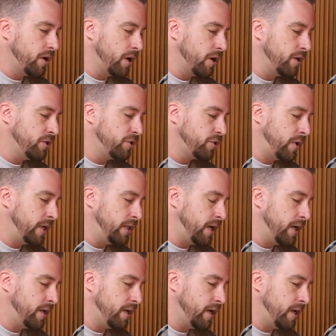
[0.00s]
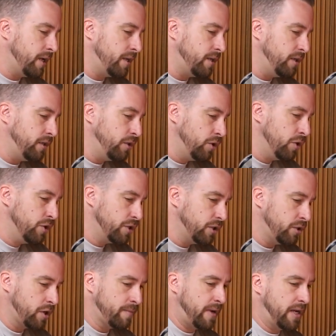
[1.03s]
I learned a
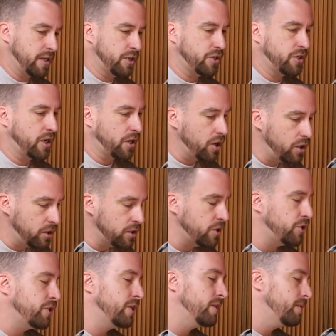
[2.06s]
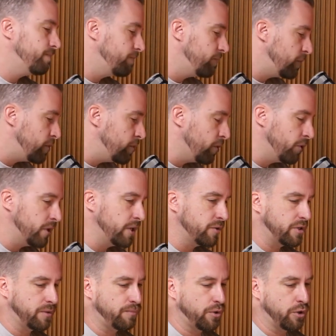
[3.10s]
lot about psychology,
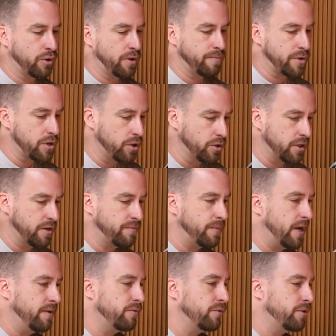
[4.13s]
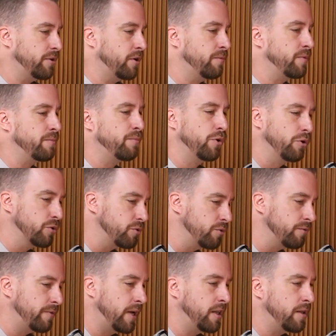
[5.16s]
neuro-linguistic programming, cognitive behavioral therapy,
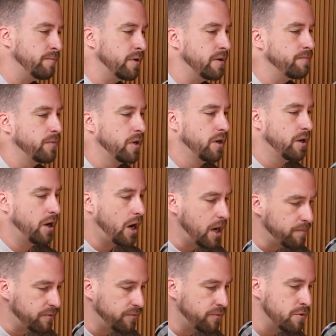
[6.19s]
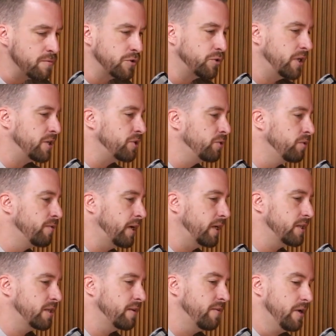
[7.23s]
personal development, high performance strategies, all that kind
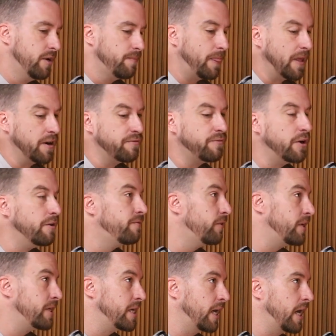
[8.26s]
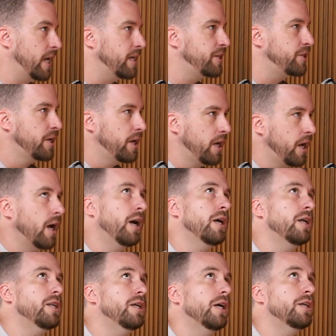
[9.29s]
of stuff at a very, very young age.
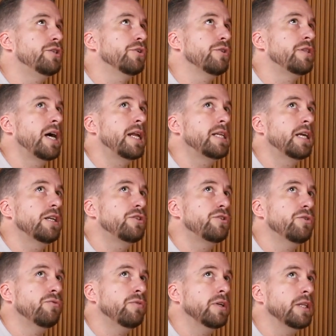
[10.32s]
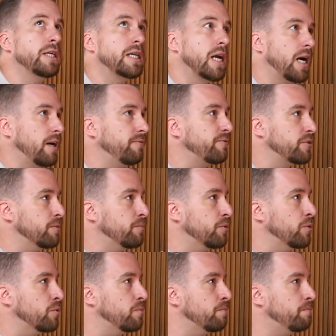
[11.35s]
And so that gets you really
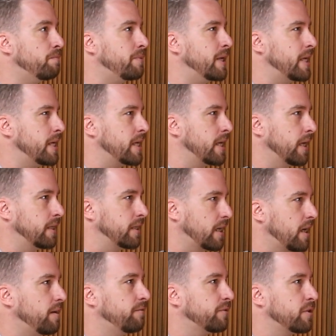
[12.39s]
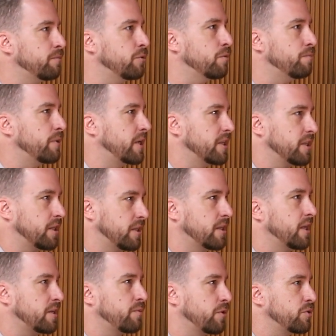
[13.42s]
comfortable being uncomfortable, because
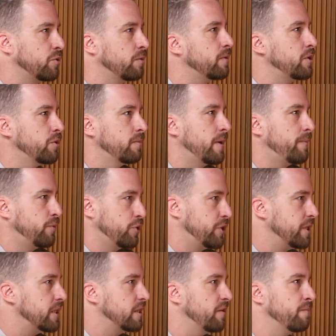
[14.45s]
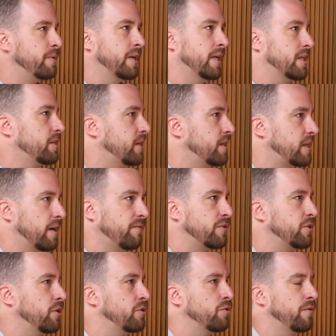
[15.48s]
that's what it's all about. It's all about pushing yourself, being outside your comfort
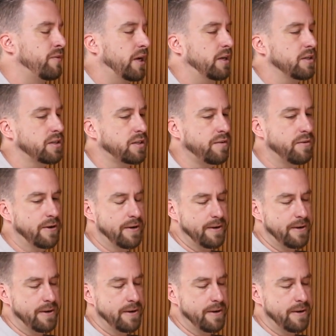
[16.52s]
zone, and all that kind of stuff.